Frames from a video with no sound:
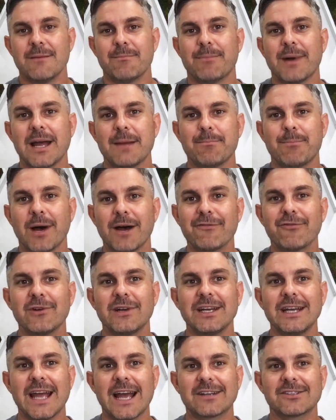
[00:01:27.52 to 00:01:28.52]
By
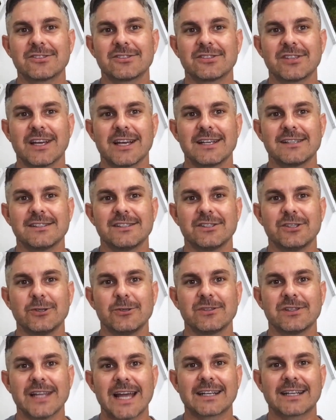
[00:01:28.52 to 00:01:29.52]
buffering exercise
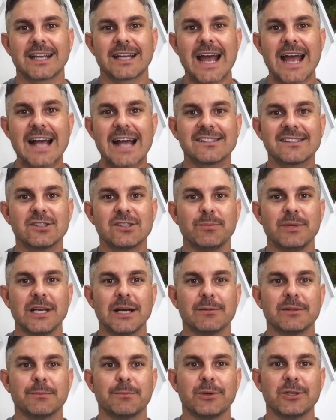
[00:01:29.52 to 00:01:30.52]
induced lactic acid, you'll be
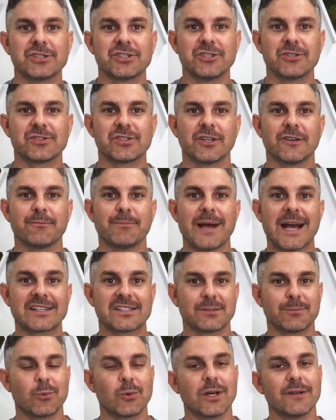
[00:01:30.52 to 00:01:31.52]
able to push yourself
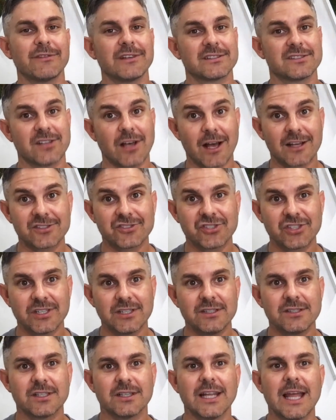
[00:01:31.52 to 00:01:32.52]
past the point of
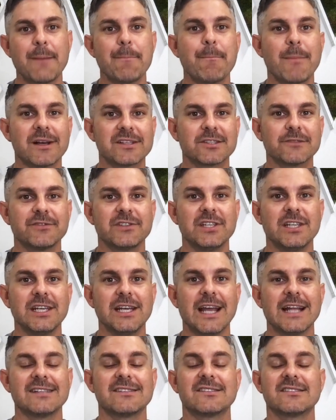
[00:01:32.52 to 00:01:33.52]
exhaustion, delay muscle
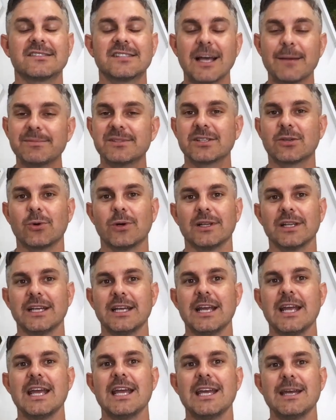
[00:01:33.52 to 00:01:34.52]
fatigue, and
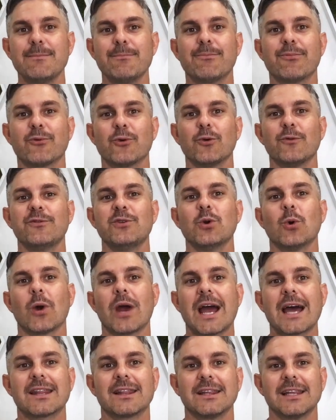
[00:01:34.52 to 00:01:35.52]
subsequently improve
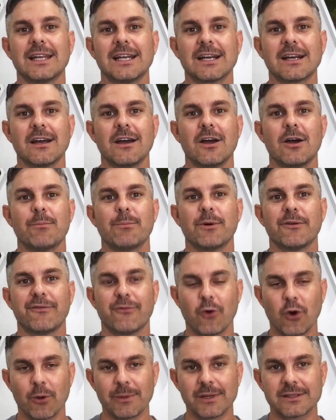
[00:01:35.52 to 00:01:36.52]
your athletic
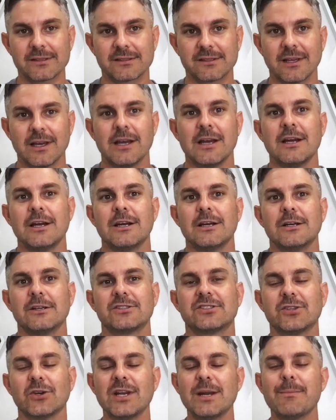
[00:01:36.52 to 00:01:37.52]
performance.
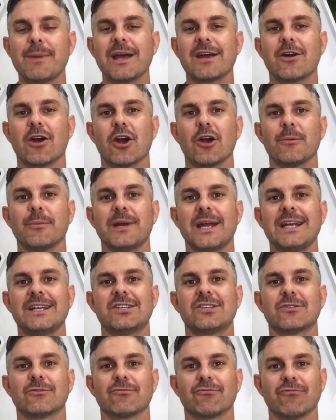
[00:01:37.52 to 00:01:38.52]
Sodium
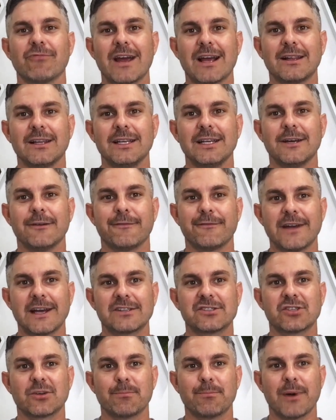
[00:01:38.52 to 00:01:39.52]
bicarbonate directly
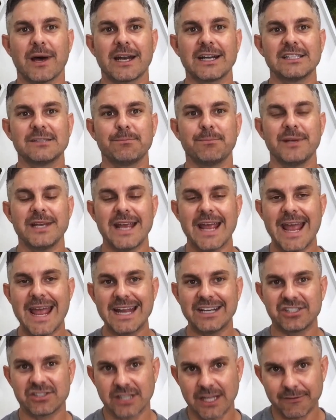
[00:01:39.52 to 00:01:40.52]
affects your body's
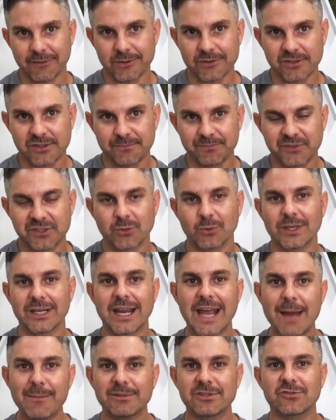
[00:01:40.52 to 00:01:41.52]
pH levels. So, in
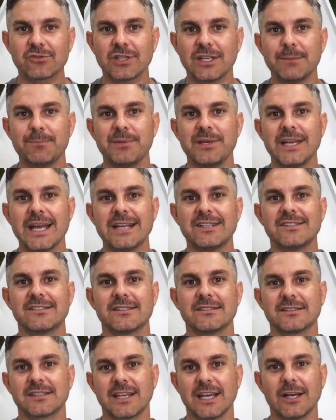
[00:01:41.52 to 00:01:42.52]
chemistry, pH is
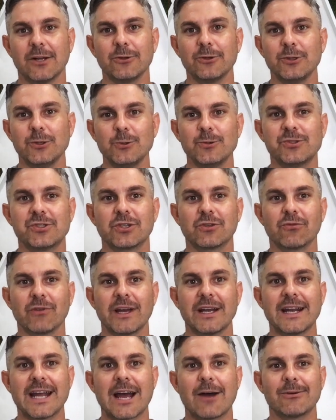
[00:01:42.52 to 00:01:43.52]
a scale used to
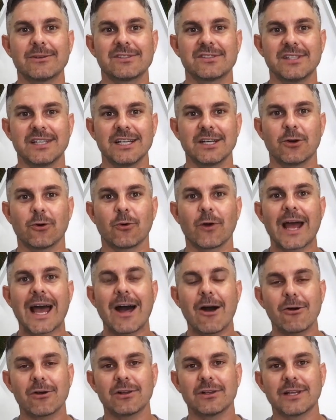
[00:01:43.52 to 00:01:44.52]
grade how acidic or
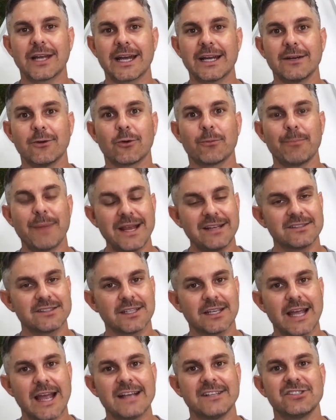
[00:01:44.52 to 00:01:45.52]
alkaline or
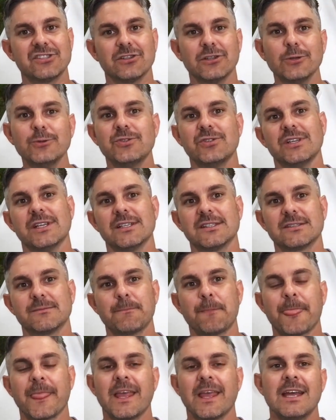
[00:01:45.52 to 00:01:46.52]
basic a solution is.
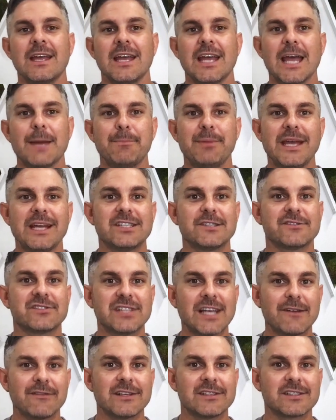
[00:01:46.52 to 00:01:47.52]
A pH of
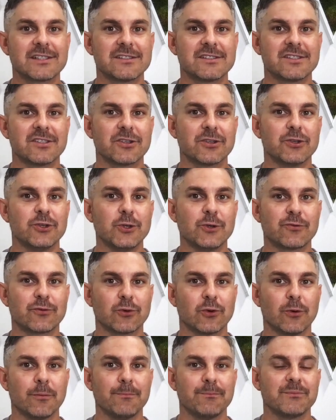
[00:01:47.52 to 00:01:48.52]
7 is considered
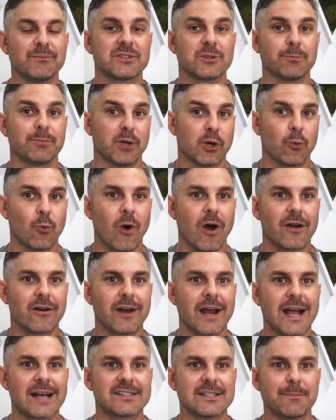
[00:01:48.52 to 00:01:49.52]
neutral. So, pure
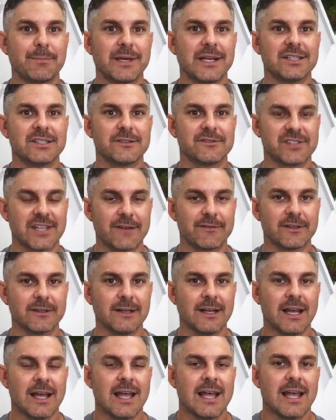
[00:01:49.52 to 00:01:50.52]
water has a pH of
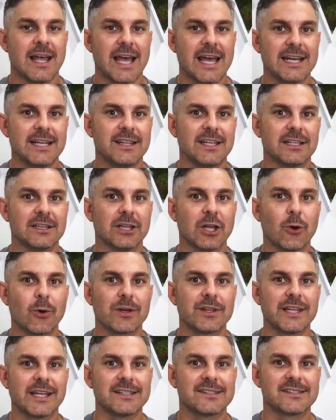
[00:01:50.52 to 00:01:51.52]
7. Anything
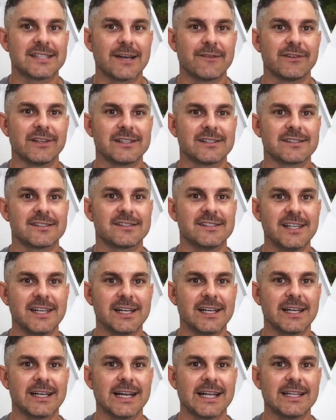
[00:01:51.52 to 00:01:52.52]
lower than 7 is
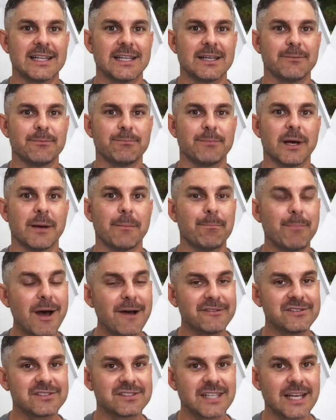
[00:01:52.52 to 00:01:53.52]
acidic, and anything
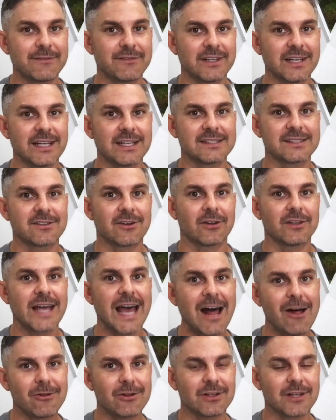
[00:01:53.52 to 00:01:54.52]
above 7 is called
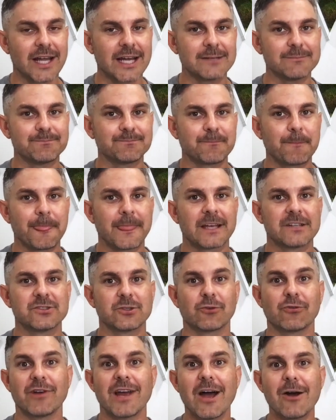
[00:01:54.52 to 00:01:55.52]
alkaline. So
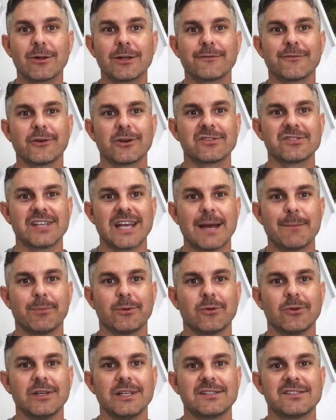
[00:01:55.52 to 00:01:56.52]
Kre-Alkalyn, for
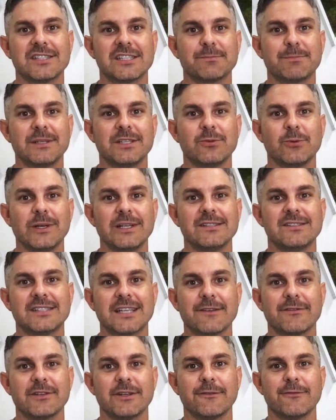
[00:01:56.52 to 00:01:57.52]
example, it sits between
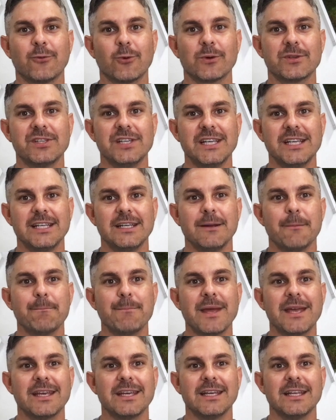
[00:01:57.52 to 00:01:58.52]
7 and 14,
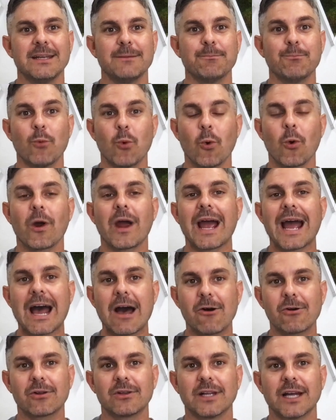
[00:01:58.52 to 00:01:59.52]
making it more
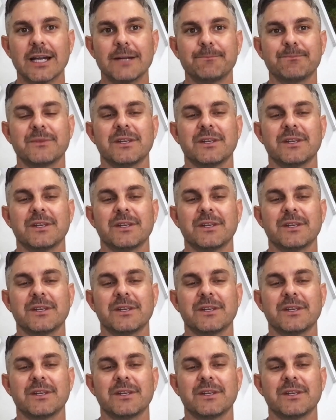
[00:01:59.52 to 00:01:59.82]
alkaline,